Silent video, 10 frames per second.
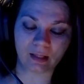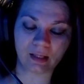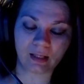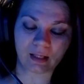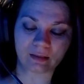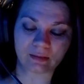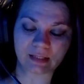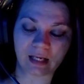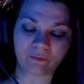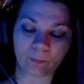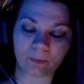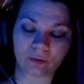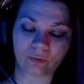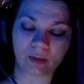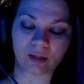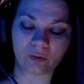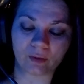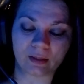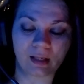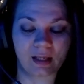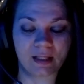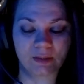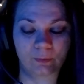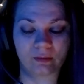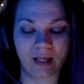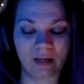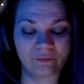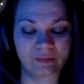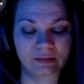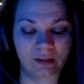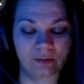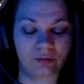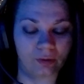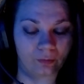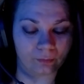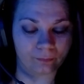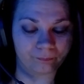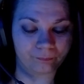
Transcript: and his half-open gray-green eyes were lifeless and dull.